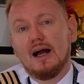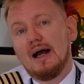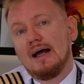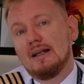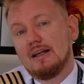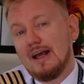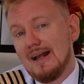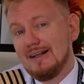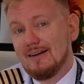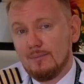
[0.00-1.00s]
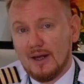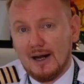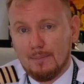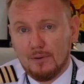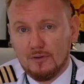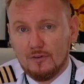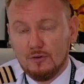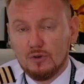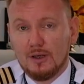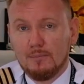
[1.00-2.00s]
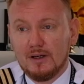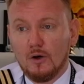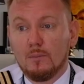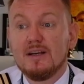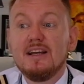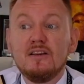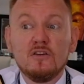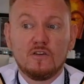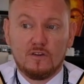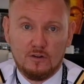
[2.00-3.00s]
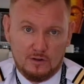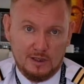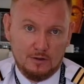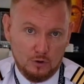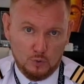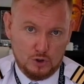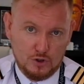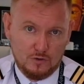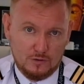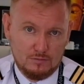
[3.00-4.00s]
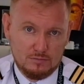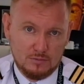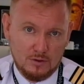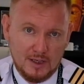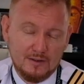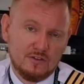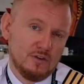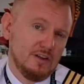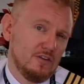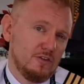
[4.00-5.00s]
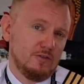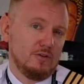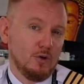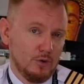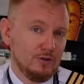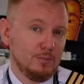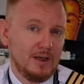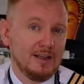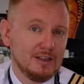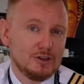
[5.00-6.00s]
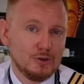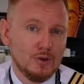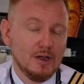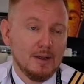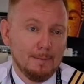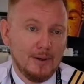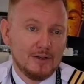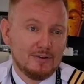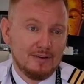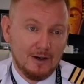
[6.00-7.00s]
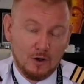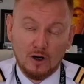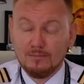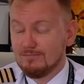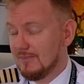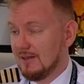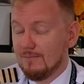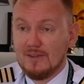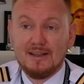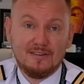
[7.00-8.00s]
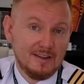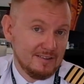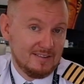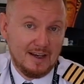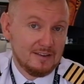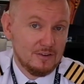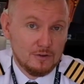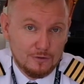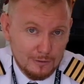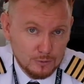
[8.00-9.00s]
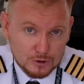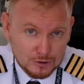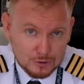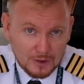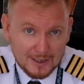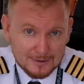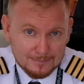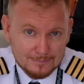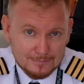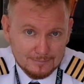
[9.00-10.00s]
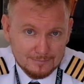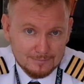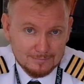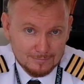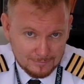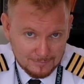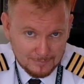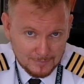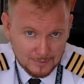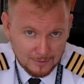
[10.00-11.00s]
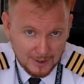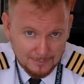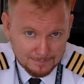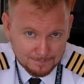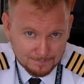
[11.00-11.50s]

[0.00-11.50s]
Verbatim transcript: and anytime that happens you can become instantly nauseous right so this is going to be an issue but there are easy and technical solutions to that all right